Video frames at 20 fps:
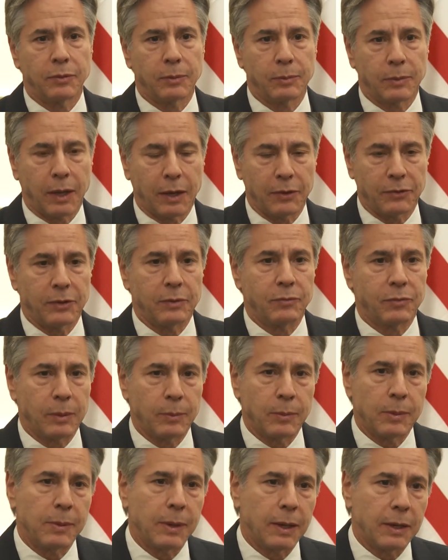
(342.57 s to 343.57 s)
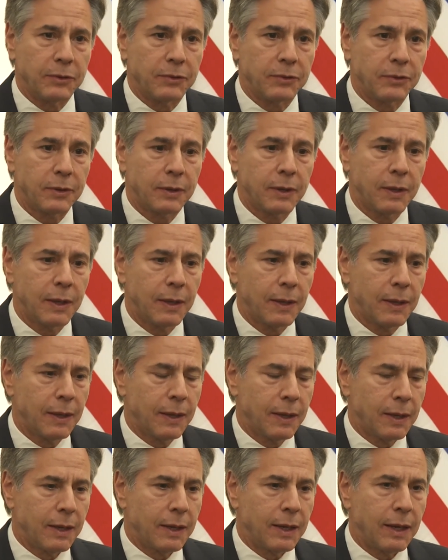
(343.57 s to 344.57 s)
Gaza and from Hamas.
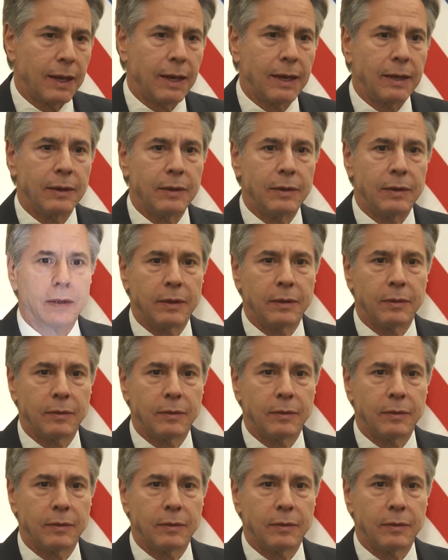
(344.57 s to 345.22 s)
And